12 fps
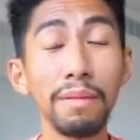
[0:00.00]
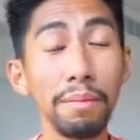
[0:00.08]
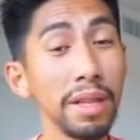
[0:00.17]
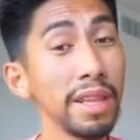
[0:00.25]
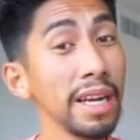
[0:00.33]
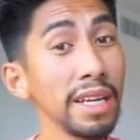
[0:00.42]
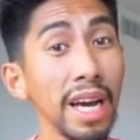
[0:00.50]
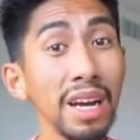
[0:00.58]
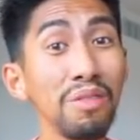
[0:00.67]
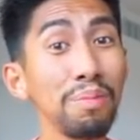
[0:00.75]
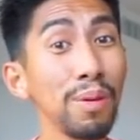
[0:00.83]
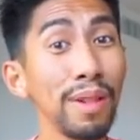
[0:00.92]
but that
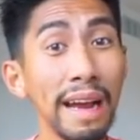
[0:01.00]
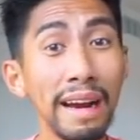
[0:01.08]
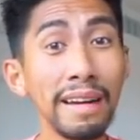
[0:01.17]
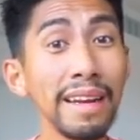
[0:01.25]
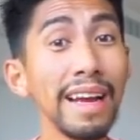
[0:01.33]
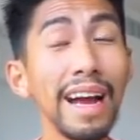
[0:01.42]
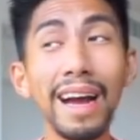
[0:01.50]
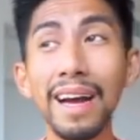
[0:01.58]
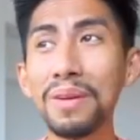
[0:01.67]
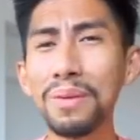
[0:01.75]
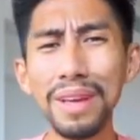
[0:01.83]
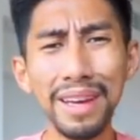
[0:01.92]
kind of polarity,
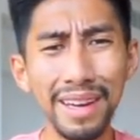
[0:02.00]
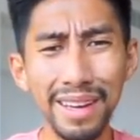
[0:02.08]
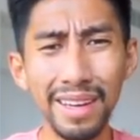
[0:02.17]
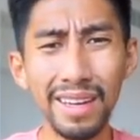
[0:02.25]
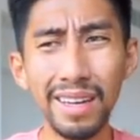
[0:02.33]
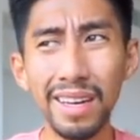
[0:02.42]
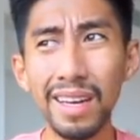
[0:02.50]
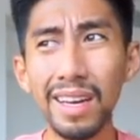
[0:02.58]
I don't get it.